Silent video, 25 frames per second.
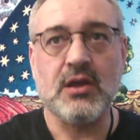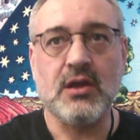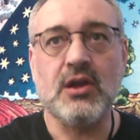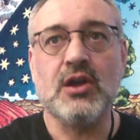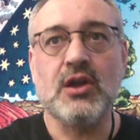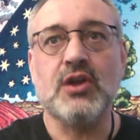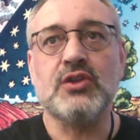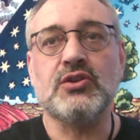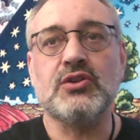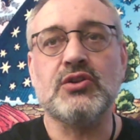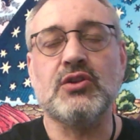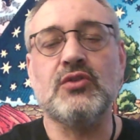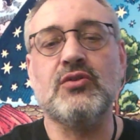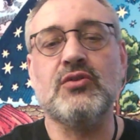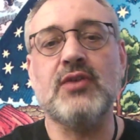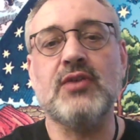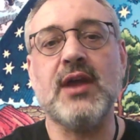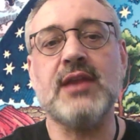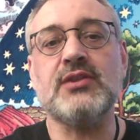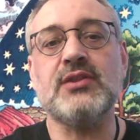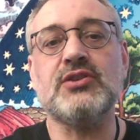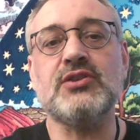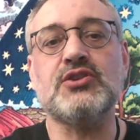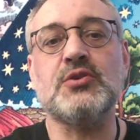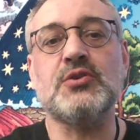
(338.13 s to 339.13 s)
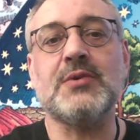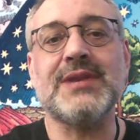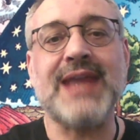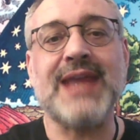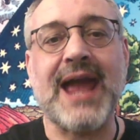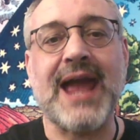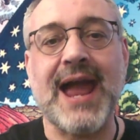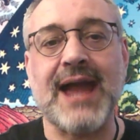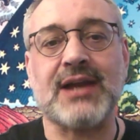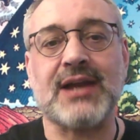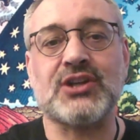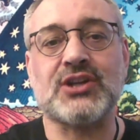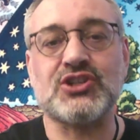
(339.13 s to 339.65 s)
You then do an
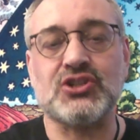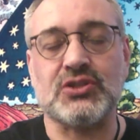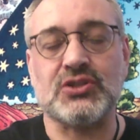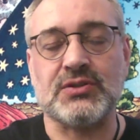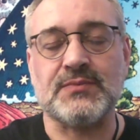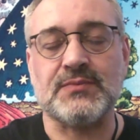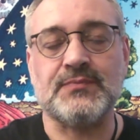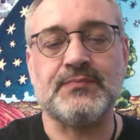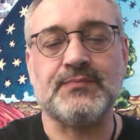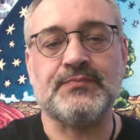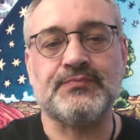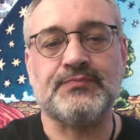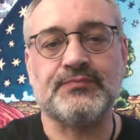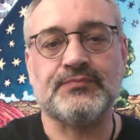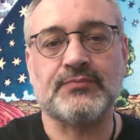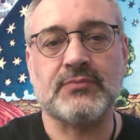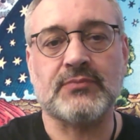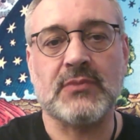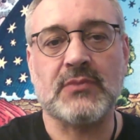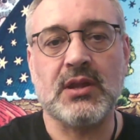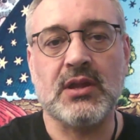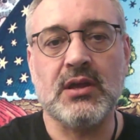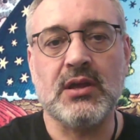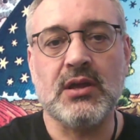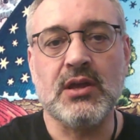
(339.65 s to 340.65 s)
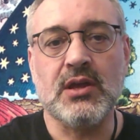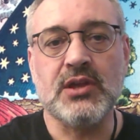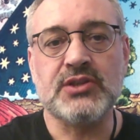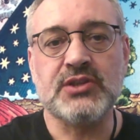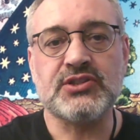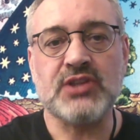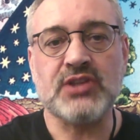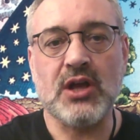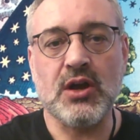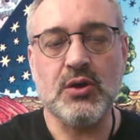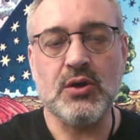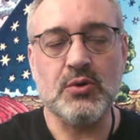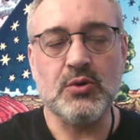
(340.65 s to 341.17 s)
action.
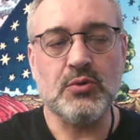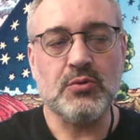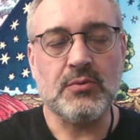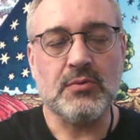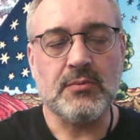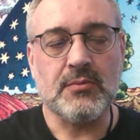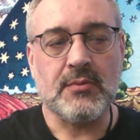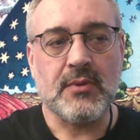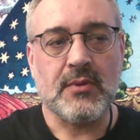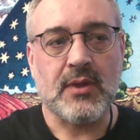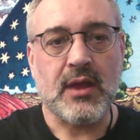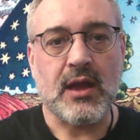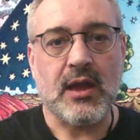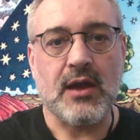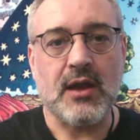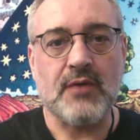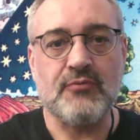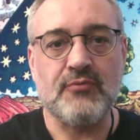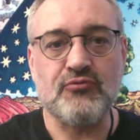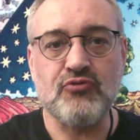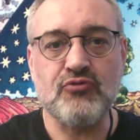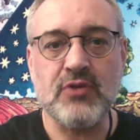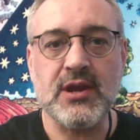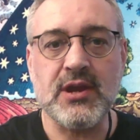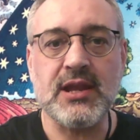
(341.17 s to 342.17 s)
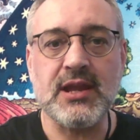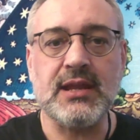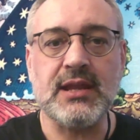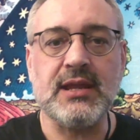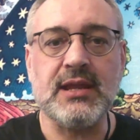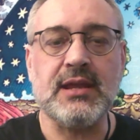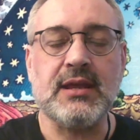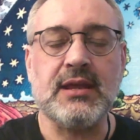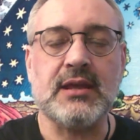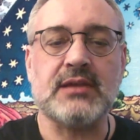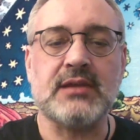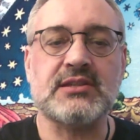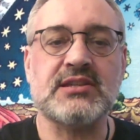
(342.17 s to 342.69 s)
So a really
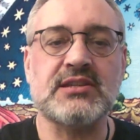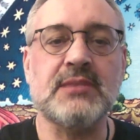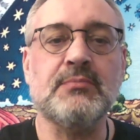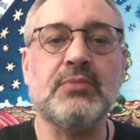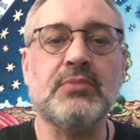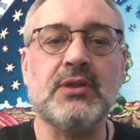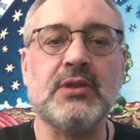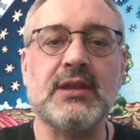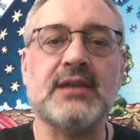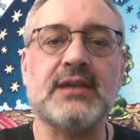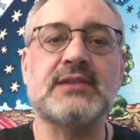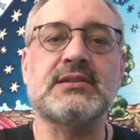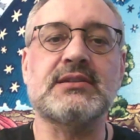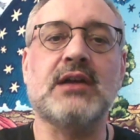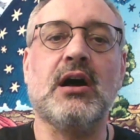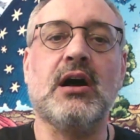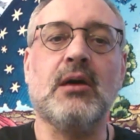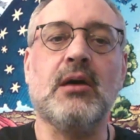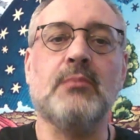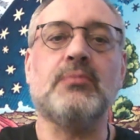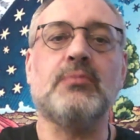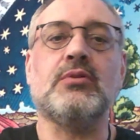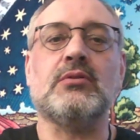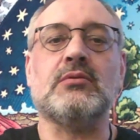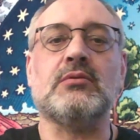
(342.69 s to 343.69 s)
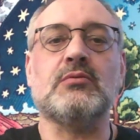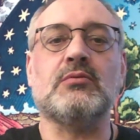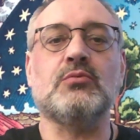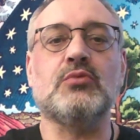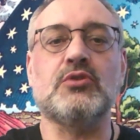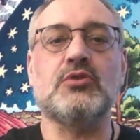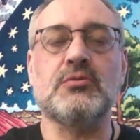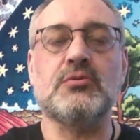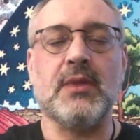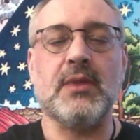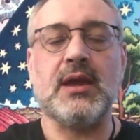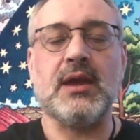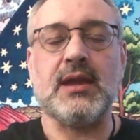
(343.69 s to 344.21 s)
simple example would
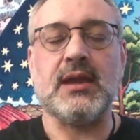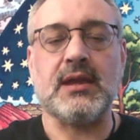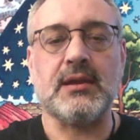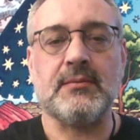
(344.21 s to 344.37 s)
be,